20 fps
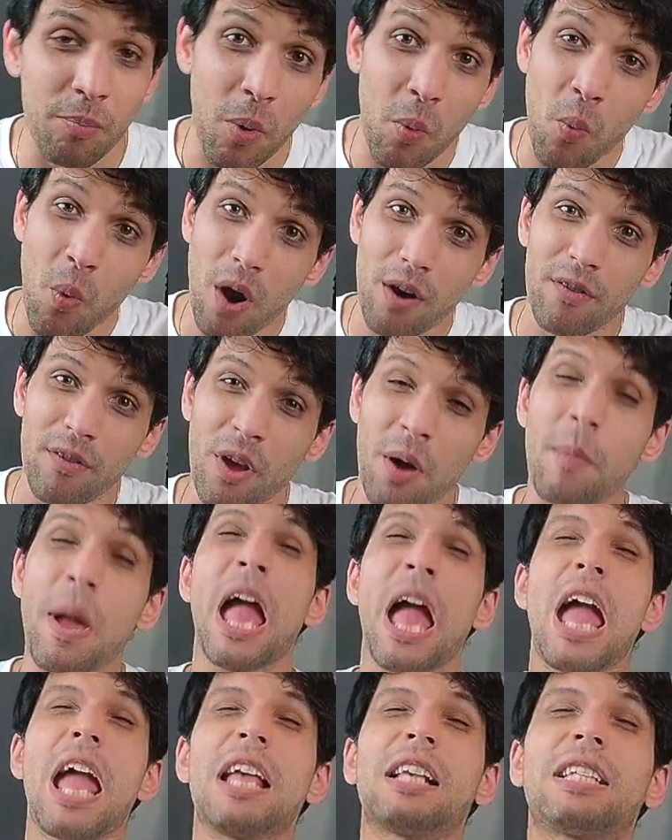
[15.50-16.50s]
but one of them
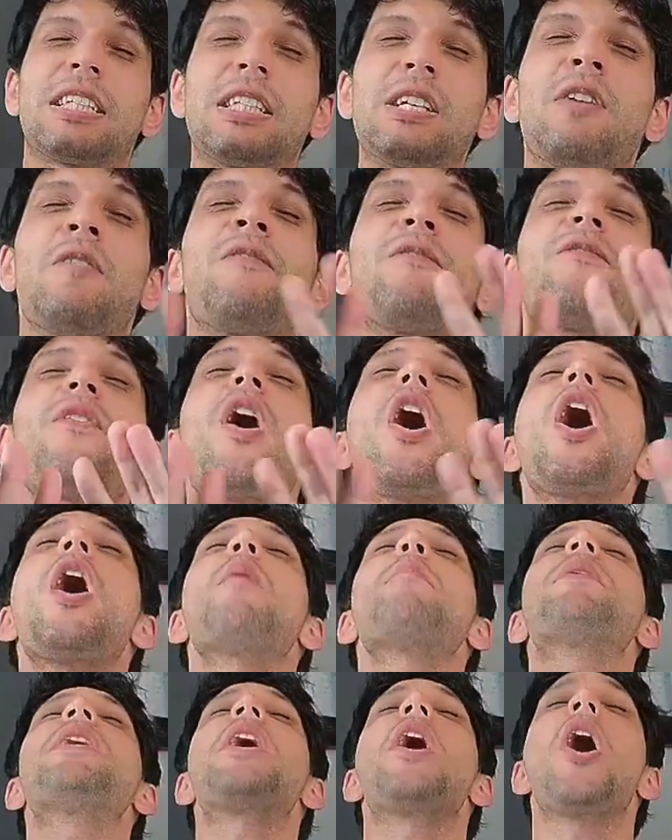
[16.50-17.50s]
is still far
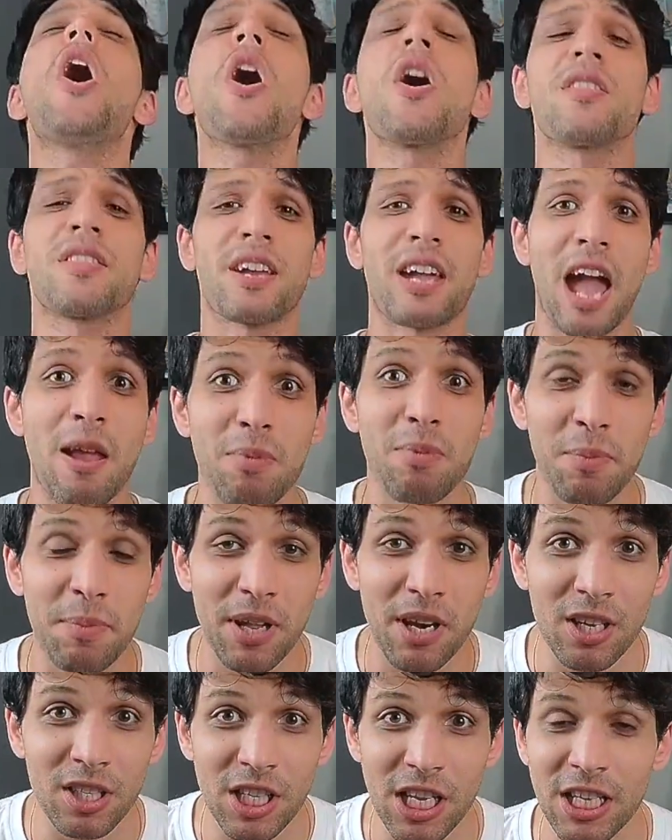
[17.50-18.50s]
beyond the
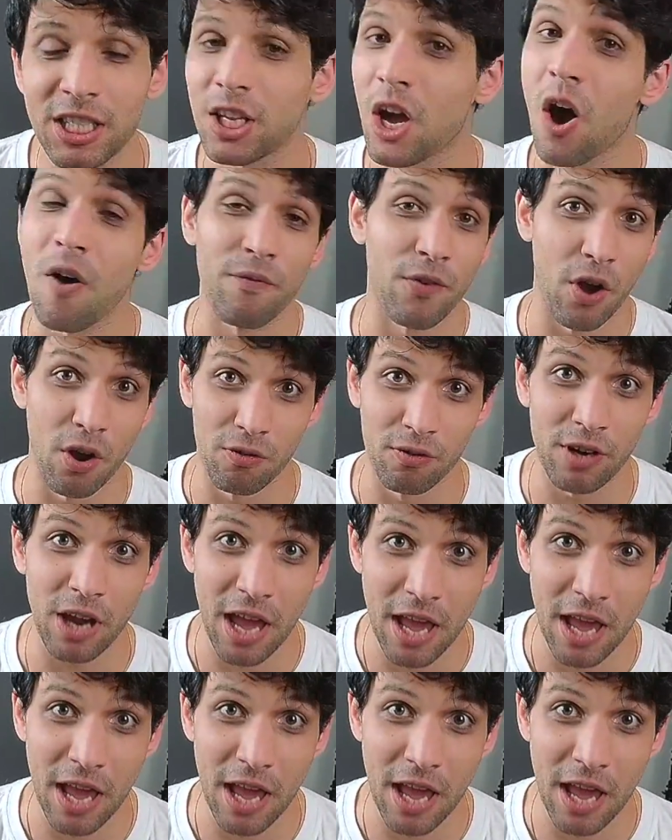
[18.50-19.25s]
capabilities of current